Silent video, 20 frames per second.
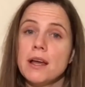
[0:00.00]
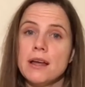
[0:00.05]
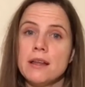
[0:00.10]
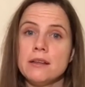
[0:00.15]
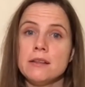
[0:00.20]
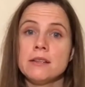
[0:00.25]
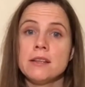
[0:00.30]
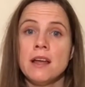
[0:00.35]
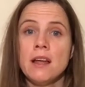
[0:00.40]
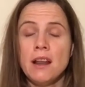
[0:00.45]

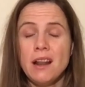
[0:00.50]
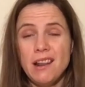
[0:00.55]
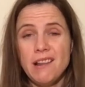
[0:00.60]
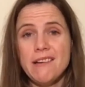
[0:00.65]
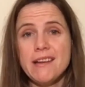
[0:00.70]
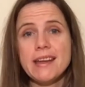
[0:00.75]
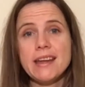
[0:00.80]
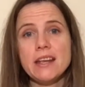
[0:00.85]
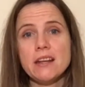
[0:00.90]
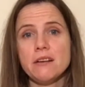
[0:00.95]
And
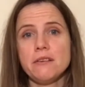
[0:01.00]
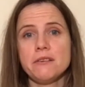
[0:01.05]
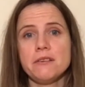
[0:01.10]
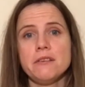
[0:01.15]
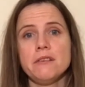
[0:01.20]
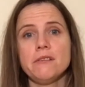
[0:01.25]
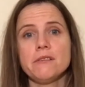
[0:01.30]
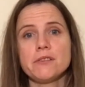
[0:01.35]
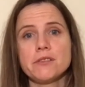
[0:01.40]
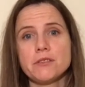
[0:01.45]
like it or
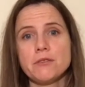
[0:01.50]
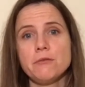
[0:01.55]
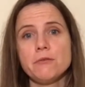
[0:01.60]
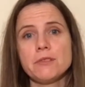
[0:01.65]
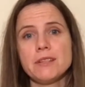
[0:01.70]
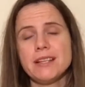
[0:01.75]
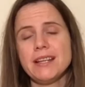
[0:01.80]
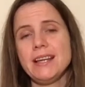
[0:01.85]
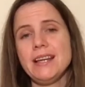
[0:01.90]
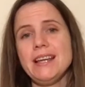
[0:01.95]
not,
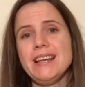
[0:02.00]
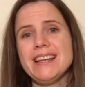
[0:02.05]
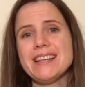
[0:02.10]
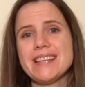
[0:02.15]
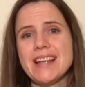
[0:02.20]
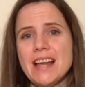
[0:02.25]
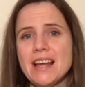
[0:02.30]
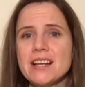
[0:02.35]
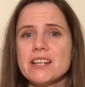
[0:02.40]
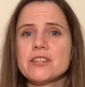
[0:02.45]
salt
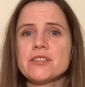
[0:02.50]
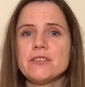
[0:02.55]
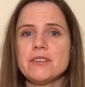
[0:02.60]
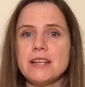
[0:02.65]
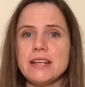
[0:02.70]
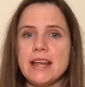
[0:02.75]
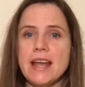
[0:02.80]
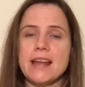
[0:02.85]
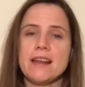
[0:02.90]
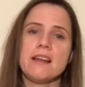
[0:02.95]
is
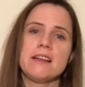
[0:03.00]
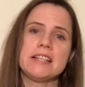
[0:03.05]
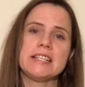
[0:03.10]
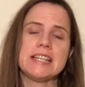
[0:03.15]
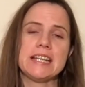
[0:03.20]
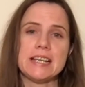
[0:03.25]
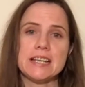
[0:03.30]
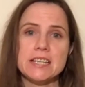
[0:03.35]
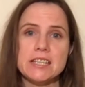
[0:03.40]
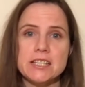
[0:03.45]
actually an
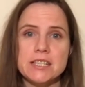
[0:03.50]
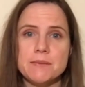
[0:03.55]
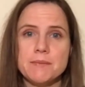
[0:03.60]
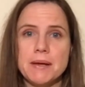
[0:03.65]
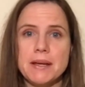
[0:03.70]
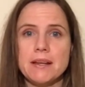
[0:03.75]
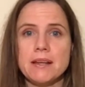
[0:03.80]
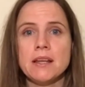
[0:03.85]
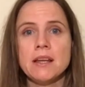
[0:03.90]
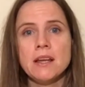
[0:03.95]

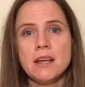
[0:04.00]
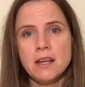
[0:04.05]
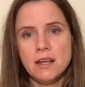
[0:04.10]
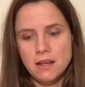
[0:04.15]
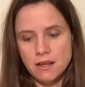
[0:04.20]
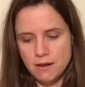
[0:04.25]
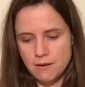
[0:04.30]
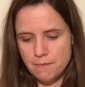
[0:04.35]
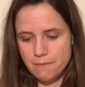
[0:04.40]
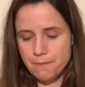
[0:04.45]
antihistamine,
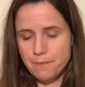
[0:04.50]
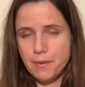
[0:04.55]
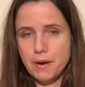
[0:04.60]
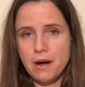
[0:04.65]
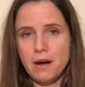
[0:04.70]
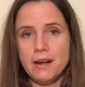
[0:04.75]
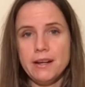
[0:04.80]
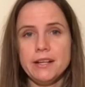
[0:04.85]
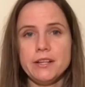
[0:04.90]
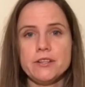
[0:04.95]

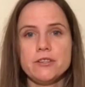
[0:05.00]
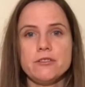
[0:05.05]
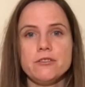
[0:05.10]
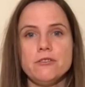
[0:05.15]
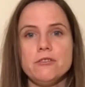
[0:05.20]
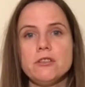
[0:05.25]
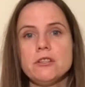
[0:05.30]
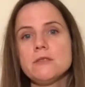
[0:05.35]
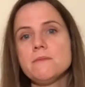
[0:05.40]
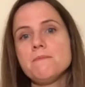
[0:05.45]
but it
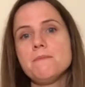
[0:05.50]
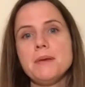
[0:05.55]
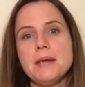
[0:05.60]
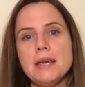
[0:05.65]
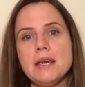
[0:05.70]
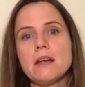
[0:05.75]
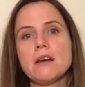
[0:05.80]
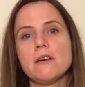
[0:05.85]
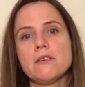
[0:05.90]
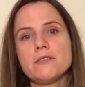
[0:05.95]
should
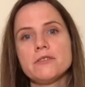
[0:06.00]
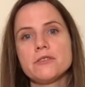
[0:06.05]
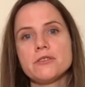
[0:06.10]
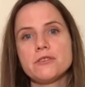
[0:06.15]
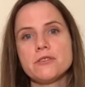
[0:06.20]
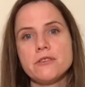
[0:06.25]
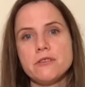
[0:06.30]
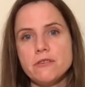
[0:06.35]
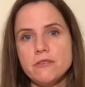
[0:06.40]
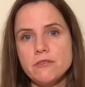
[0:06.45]
be
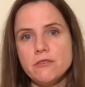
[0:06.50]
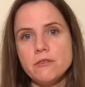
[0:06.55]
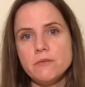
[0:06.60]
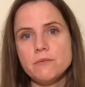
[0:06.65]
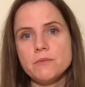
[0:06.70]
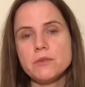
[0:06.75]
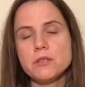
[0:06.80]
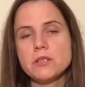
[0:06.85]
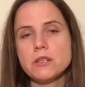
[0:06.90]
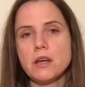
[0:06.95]

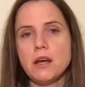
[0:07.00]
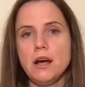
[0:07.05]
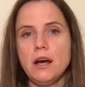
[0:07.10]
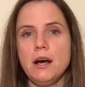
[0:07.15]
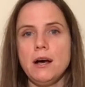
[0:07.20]
consumed